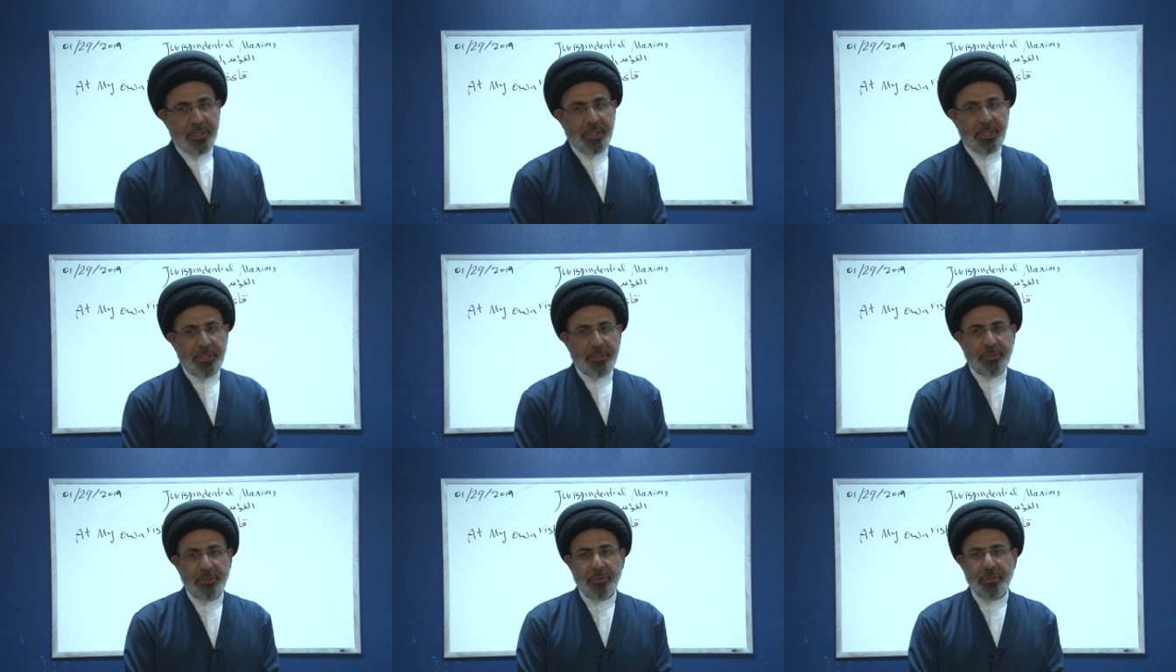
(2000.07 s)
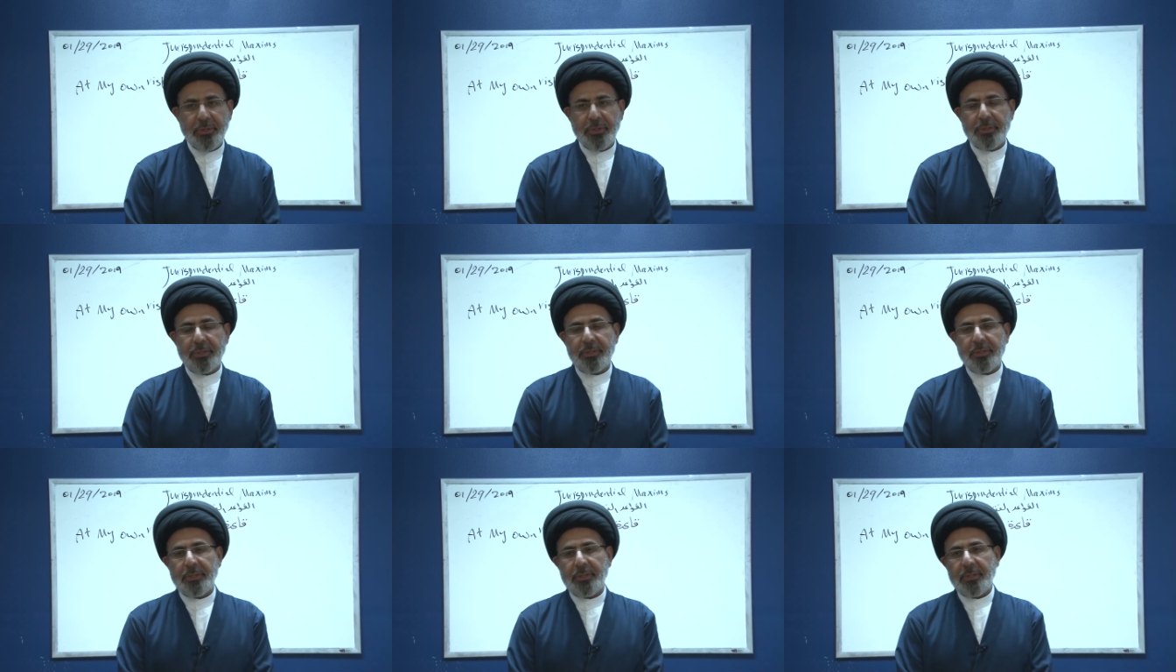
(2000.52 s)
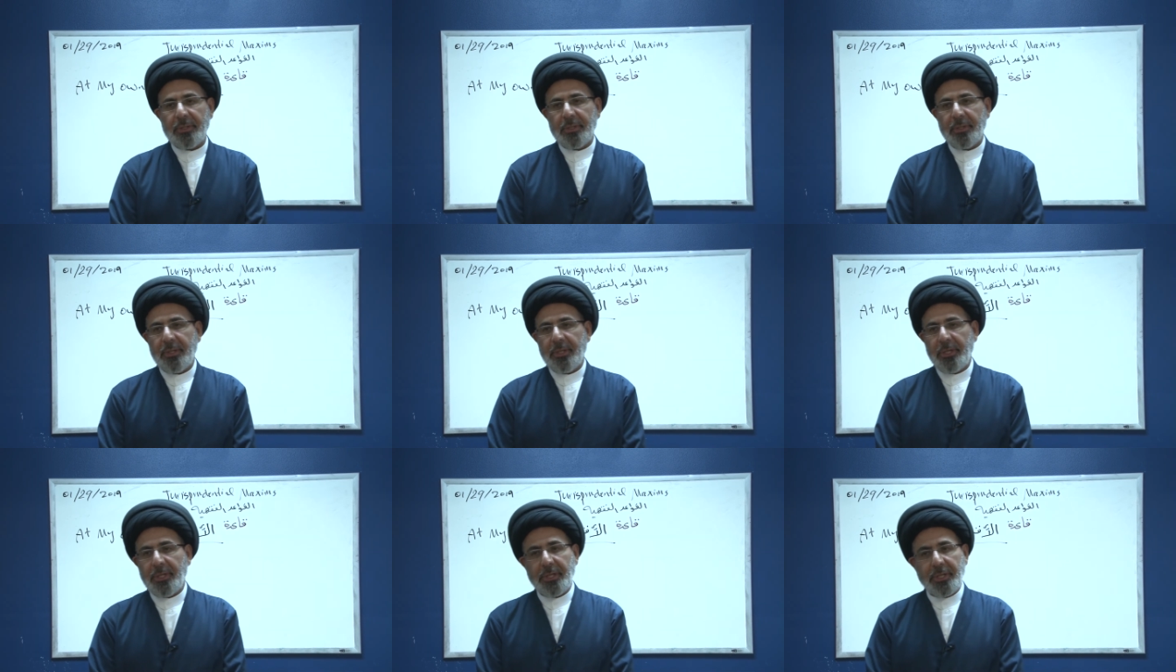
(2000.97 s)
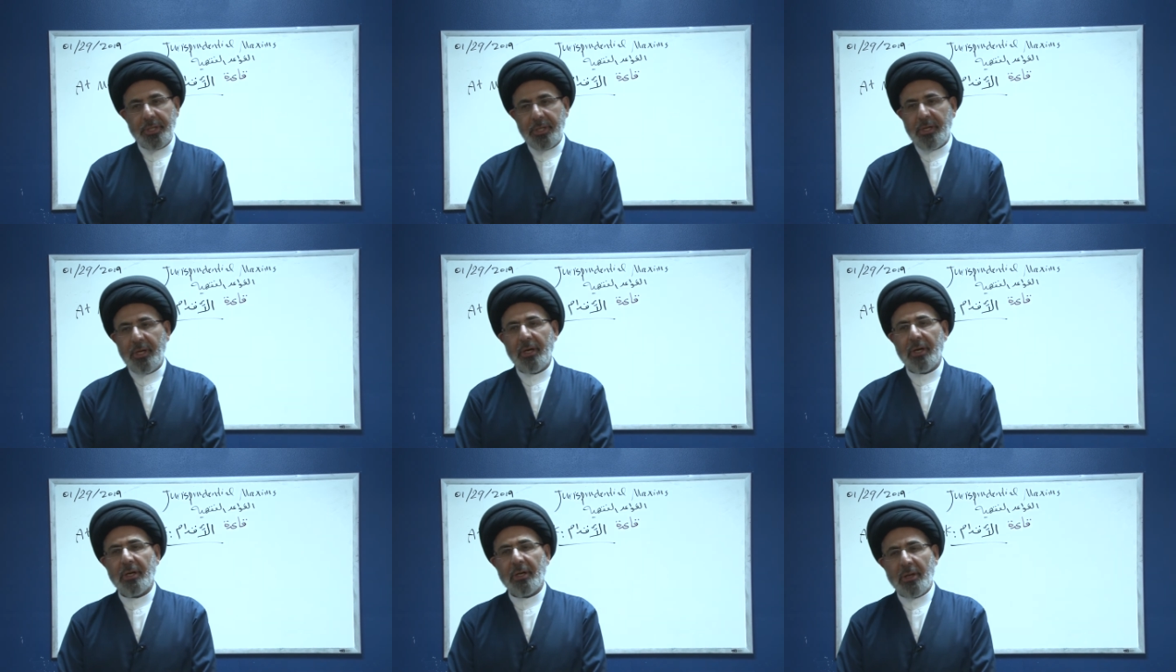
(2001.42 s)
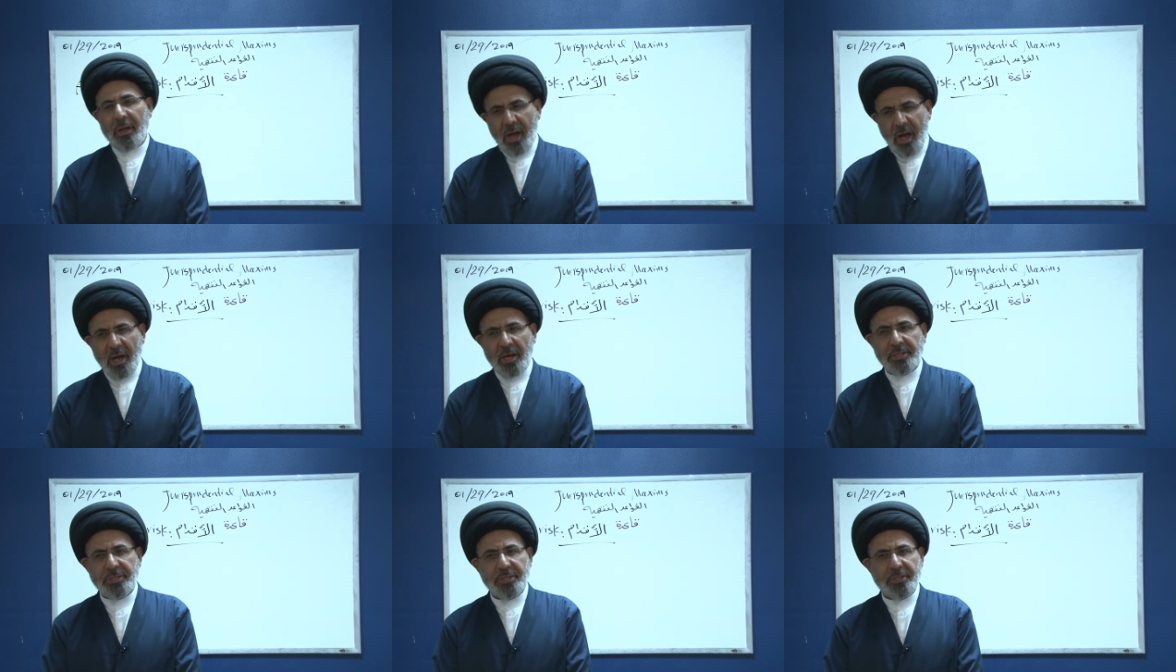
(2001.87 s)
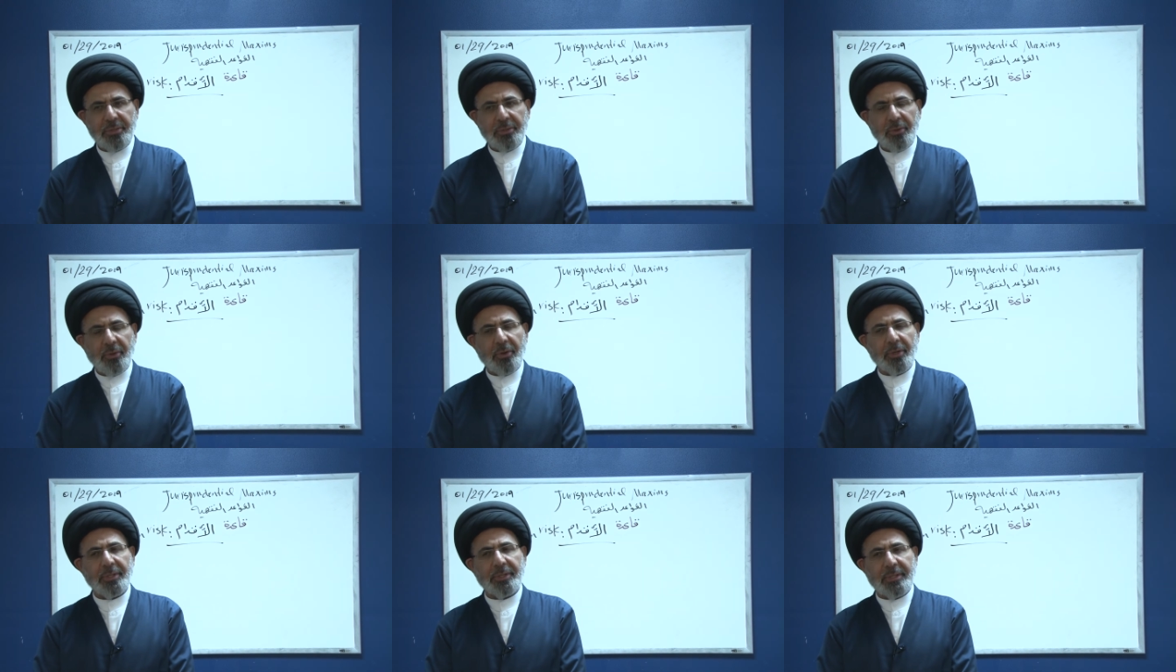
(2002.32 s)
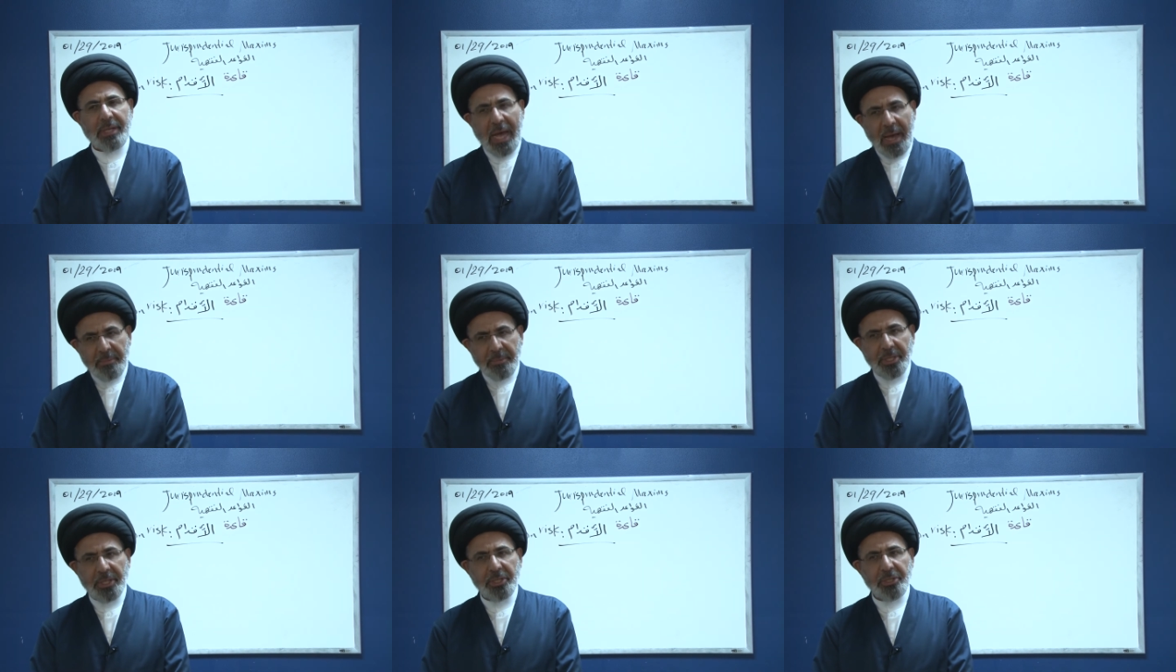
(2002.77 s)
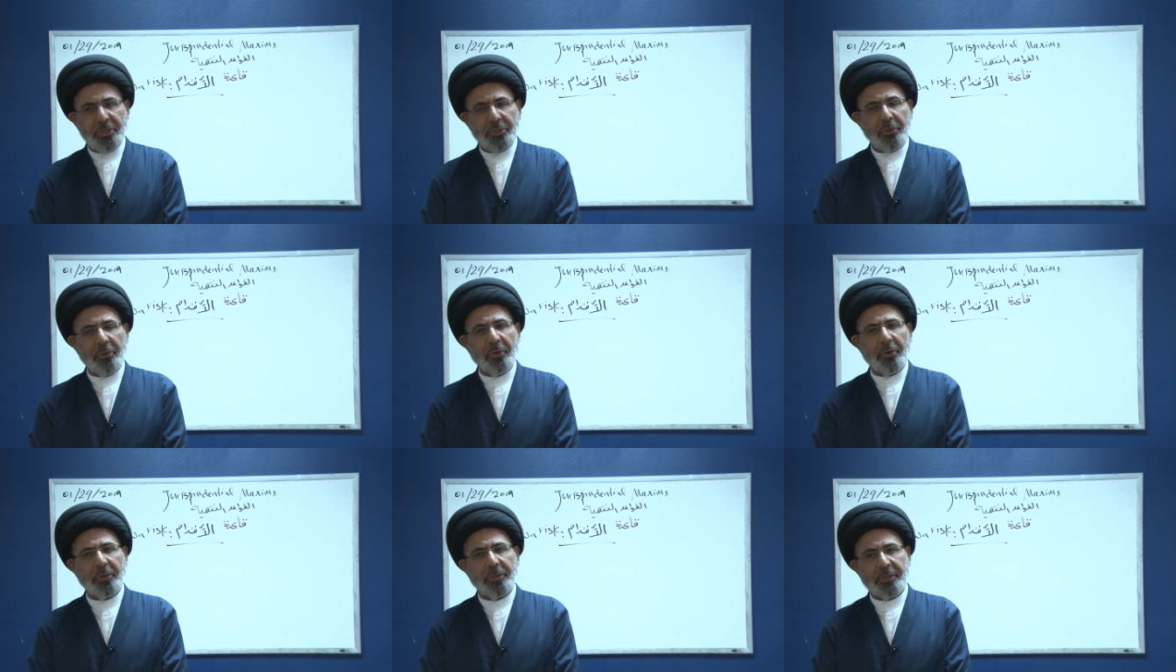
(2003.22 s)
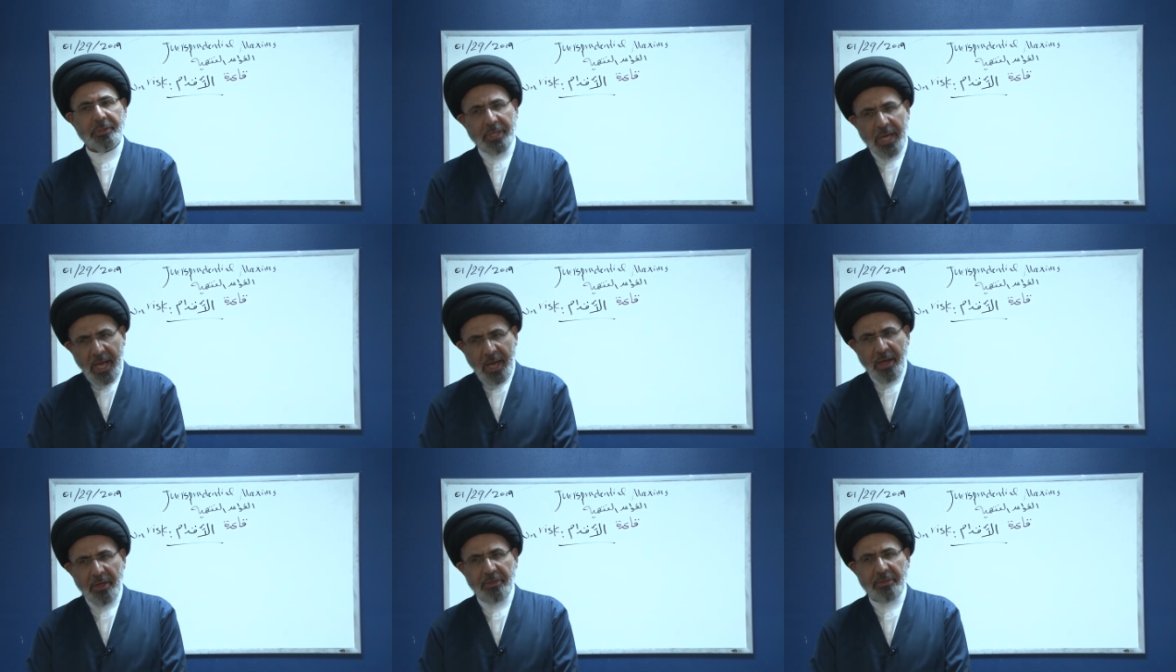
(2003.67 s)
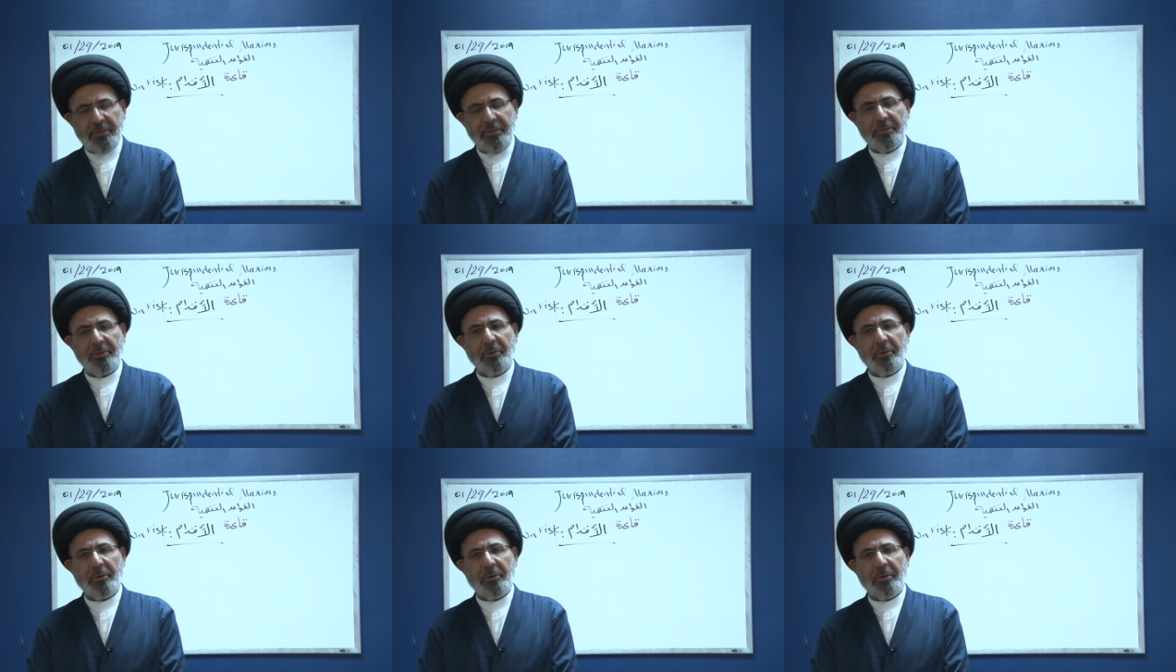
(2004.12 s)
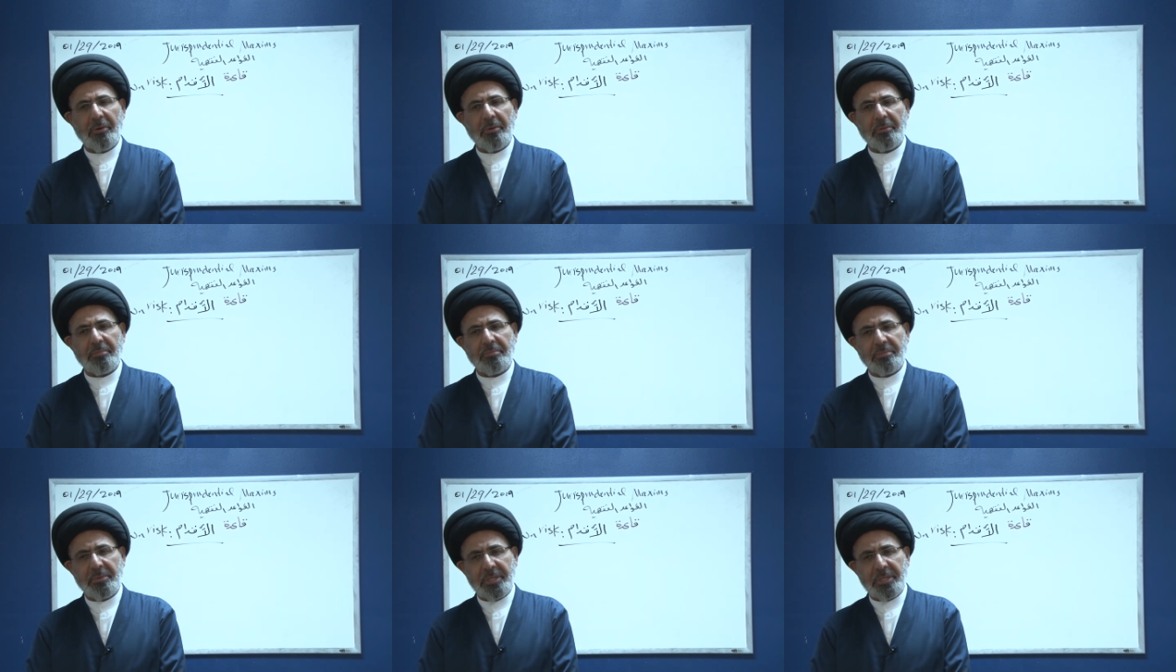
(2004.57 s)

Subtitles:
it could incur loss or damage or death or